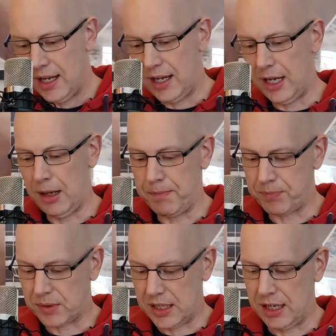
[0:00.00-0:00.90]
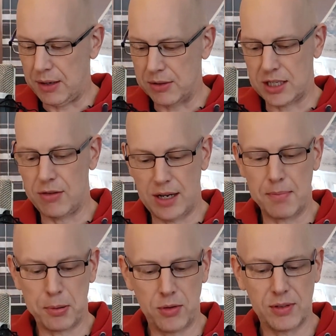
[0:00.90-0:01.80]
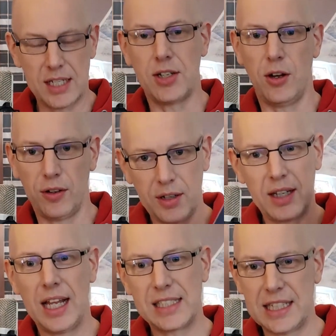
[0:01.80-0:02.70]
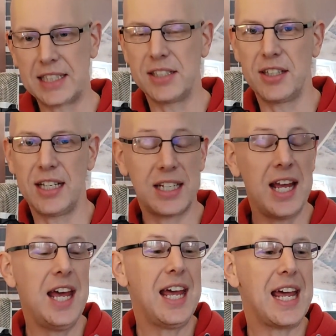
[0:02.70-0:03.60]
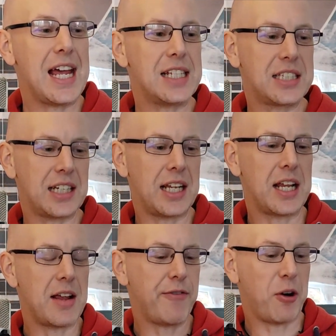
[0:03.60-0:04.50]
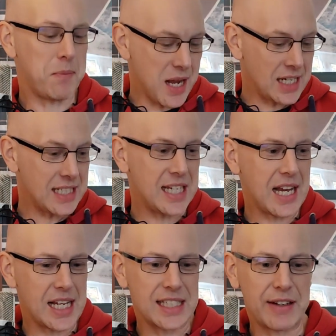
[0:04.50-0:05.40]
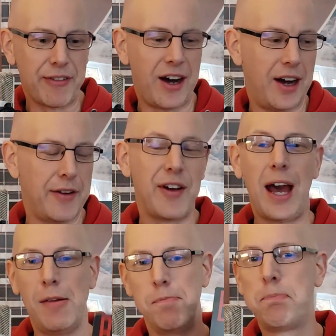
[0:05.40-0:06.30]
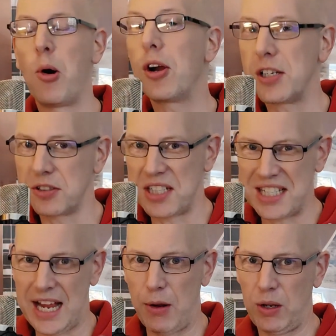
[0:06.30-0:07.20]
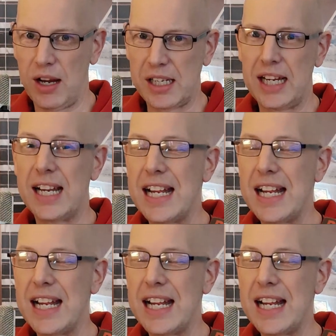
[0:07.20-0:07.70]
You know, I was like, right, put this on, let's listen to this. It's from 1985, and boy does it sound like it.